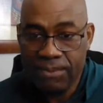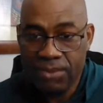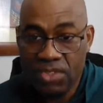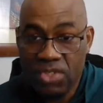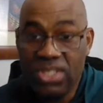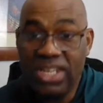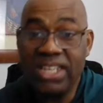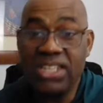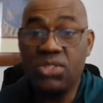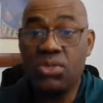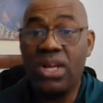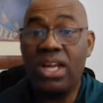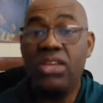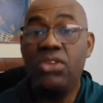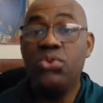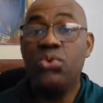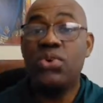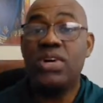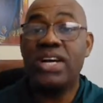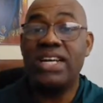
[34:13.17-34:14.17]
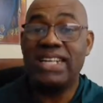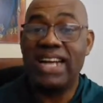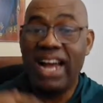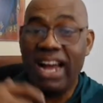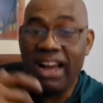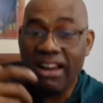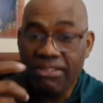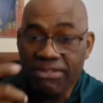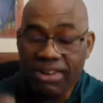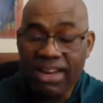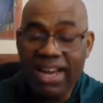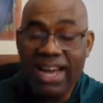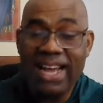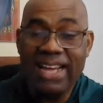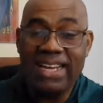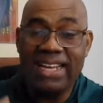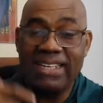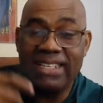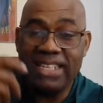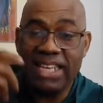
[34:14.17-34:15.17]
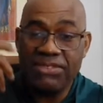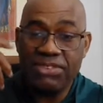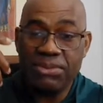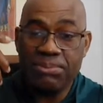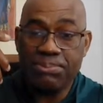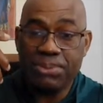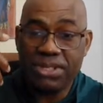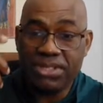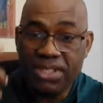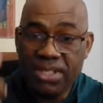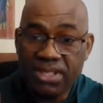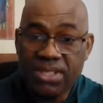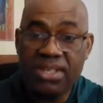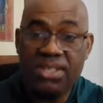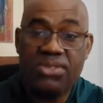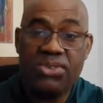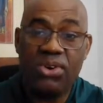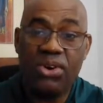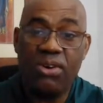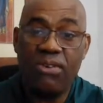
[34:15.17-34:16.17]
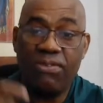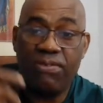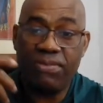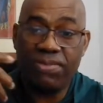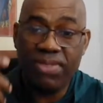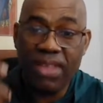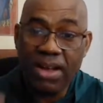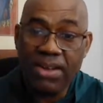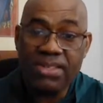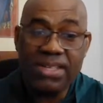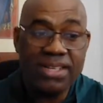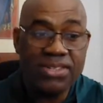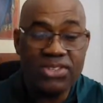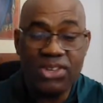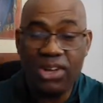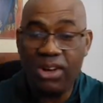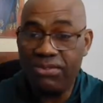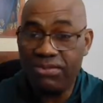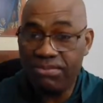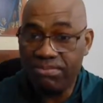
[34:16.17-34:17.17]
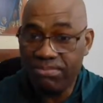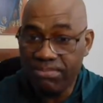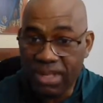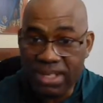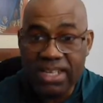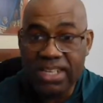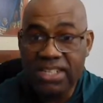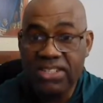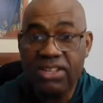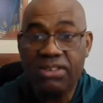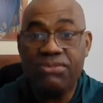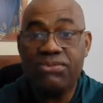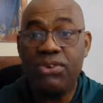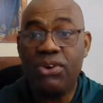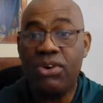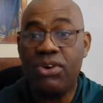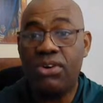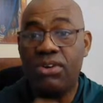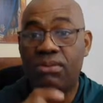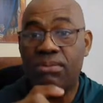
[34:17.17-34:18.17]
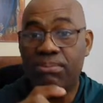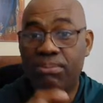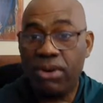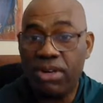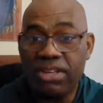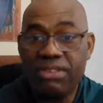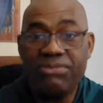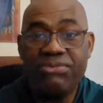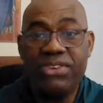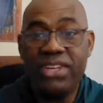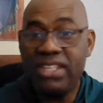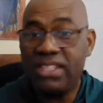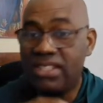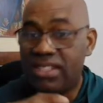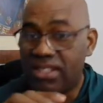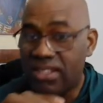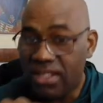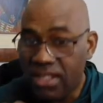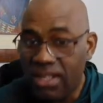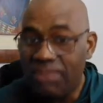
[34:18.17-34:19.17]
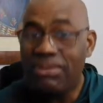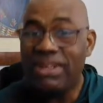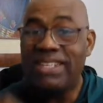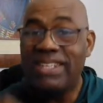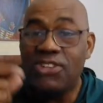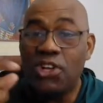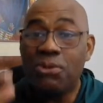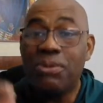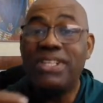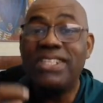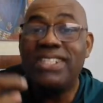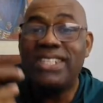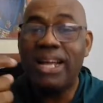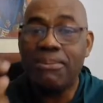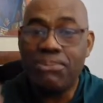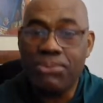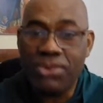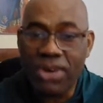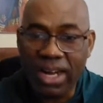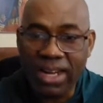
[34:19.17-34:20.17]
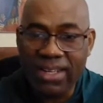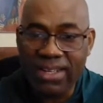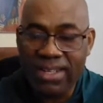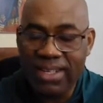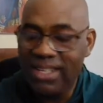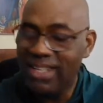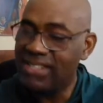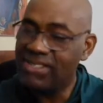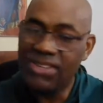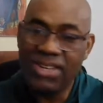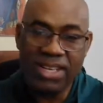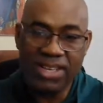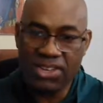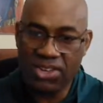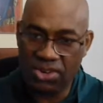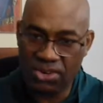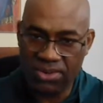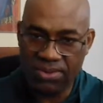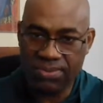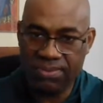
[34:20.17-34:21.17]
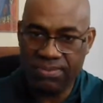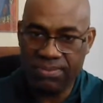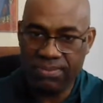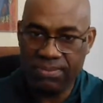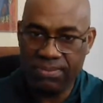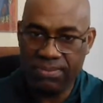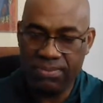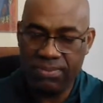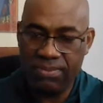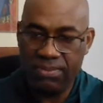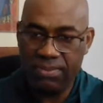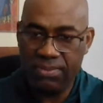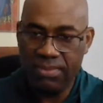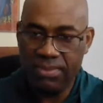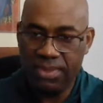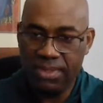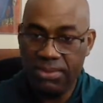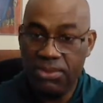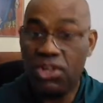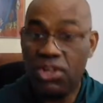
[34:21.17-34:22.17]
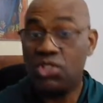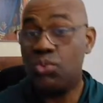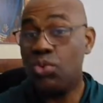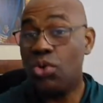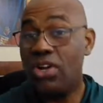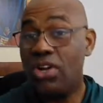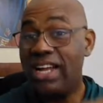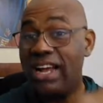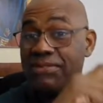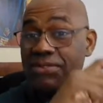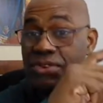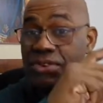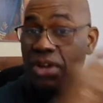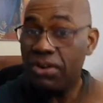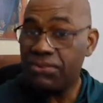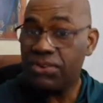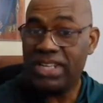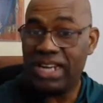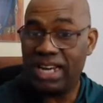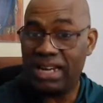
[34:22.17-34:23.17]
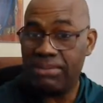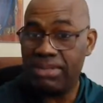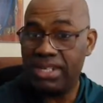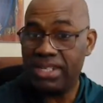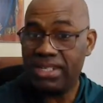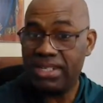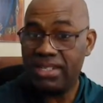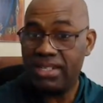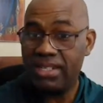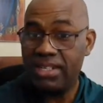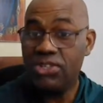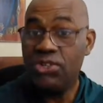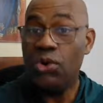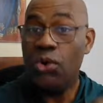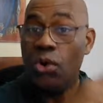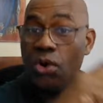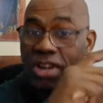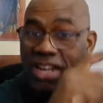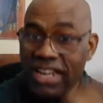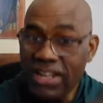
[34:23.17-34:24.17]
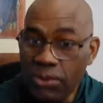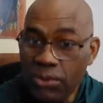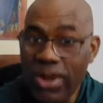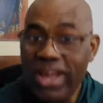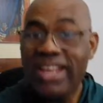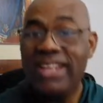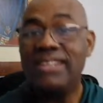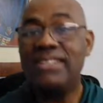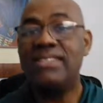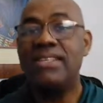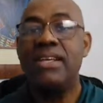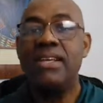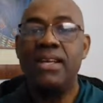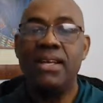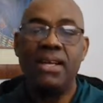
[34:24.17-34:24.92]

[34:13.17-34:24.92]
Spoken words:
So that is why you can have, I can give you prescriptions of thousands of medication for burning feet, but it's going to be temporary. It's not a cure. Because we don't have cure for diabetics. The only way is,